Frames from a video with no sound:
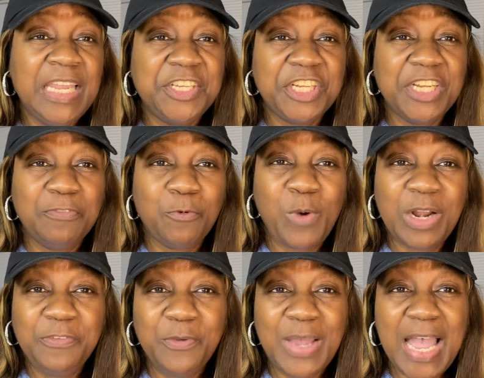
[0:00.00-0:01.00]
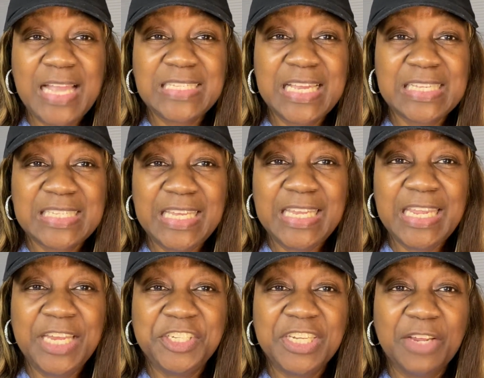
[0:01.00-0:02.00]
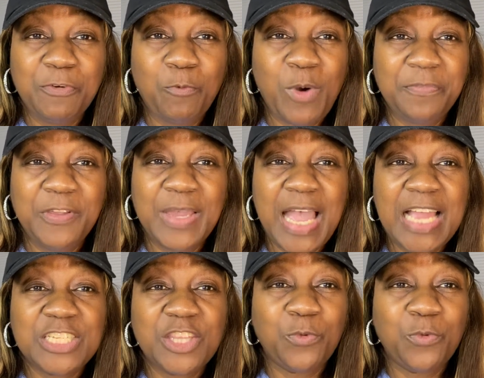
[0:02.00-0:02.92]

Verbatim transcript: each and every one of you guys and see each and every one of you guys